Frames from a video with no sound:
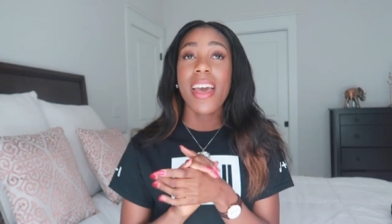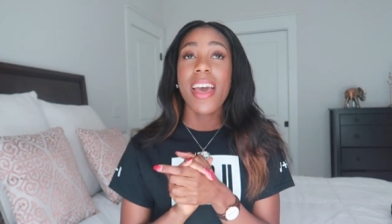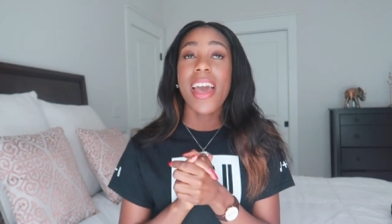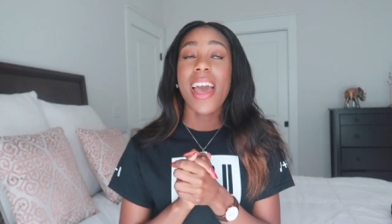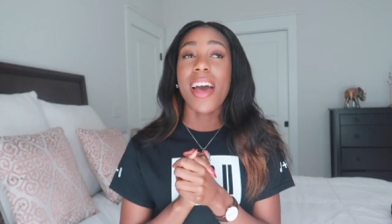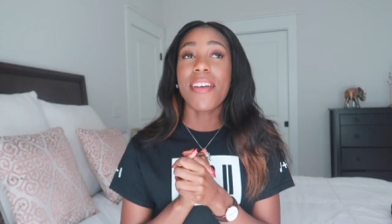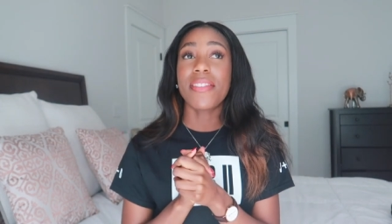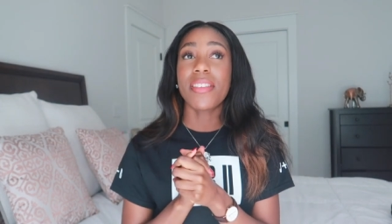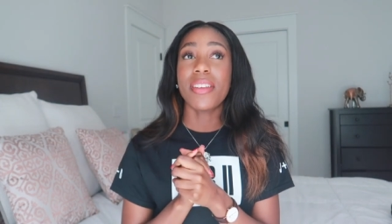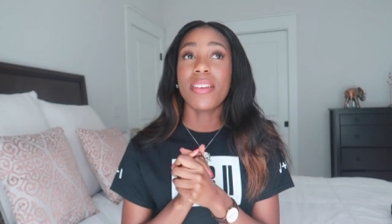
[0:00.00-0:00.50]

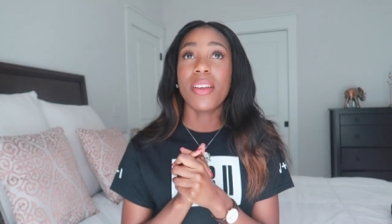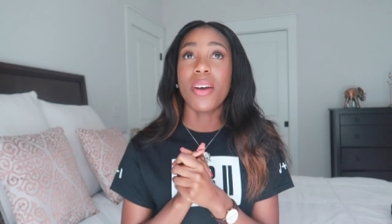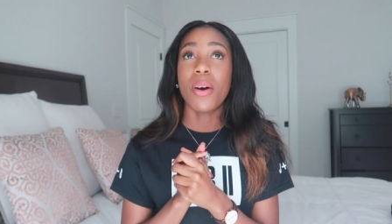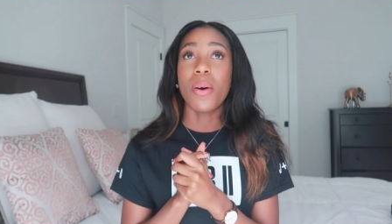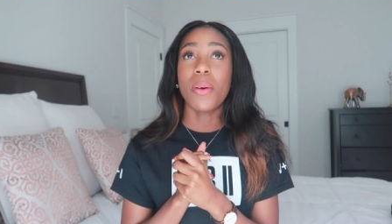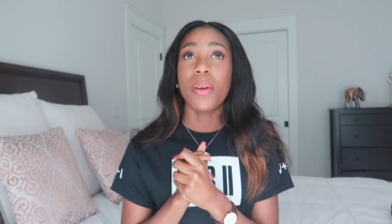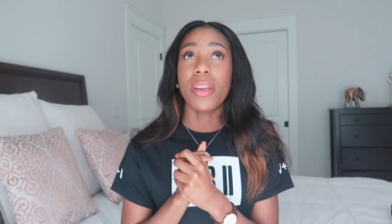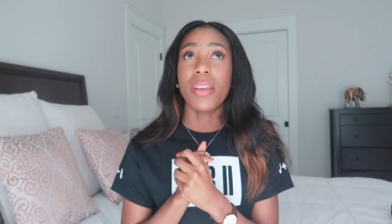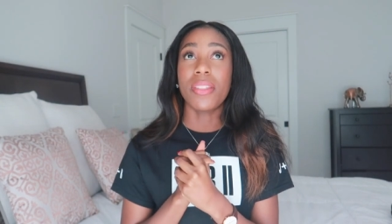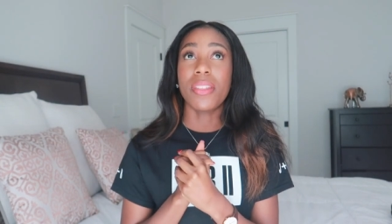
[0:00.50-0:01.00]
have to
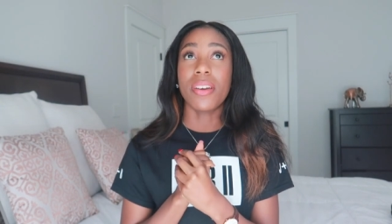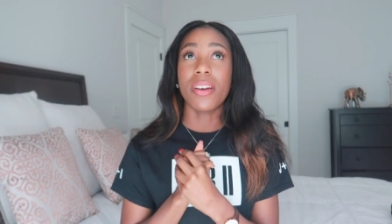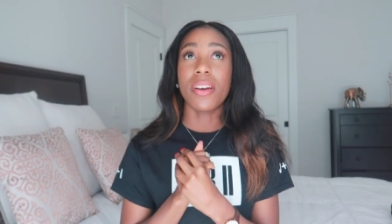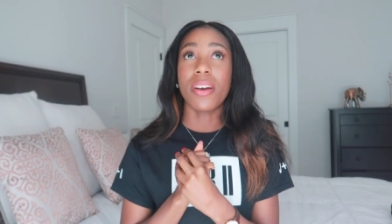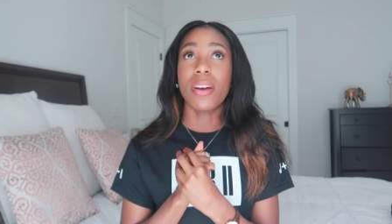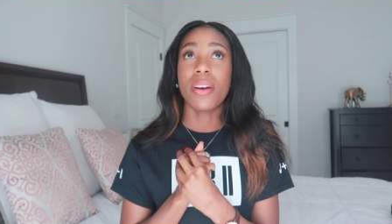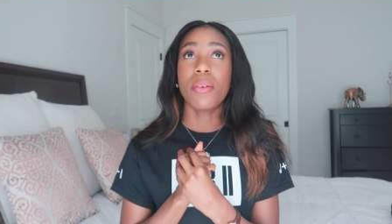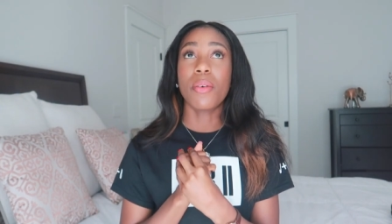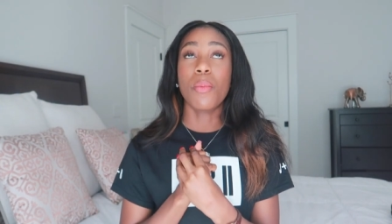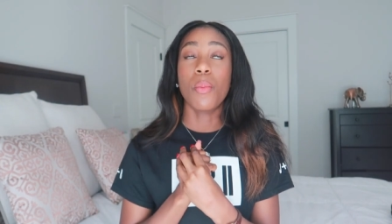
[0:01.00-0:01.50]
know
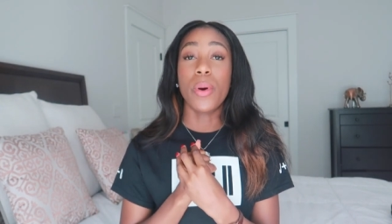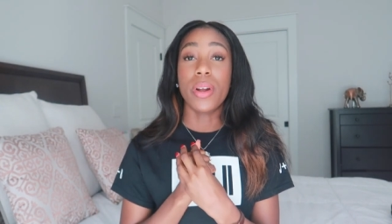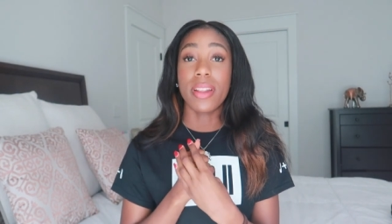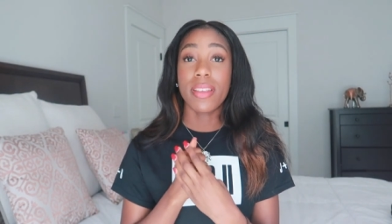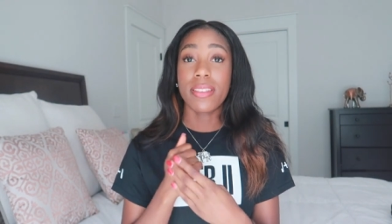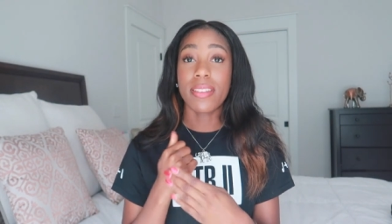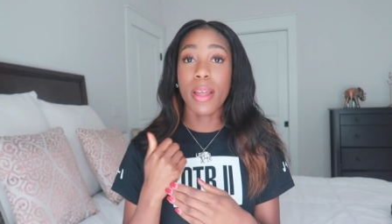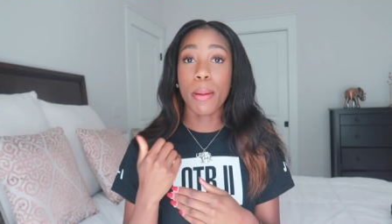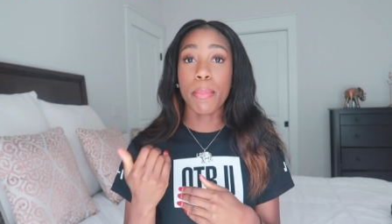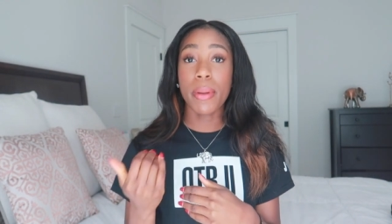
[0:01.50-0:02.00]
either when
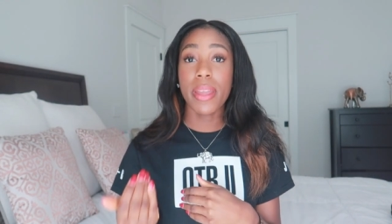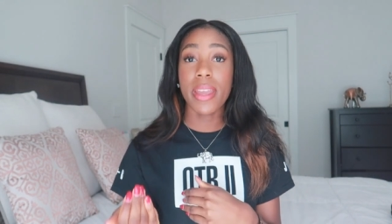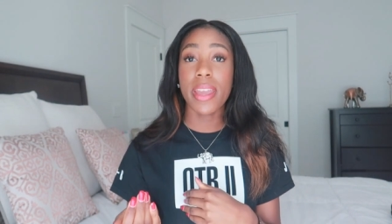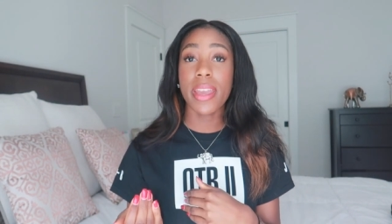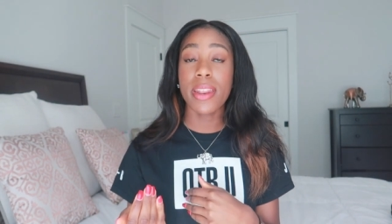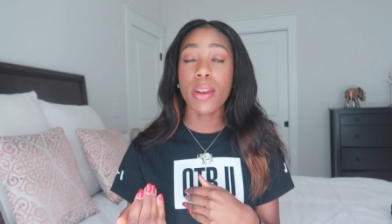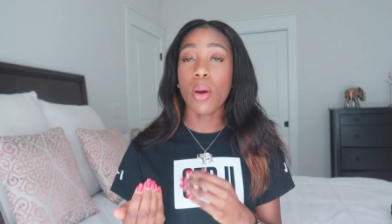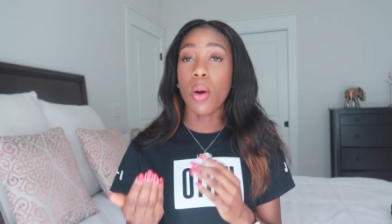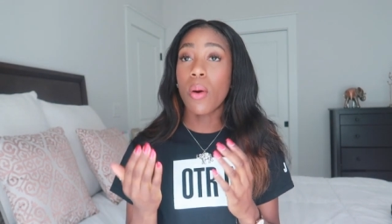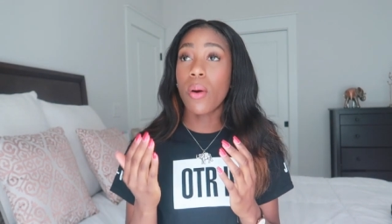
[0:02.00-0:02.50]
to step in,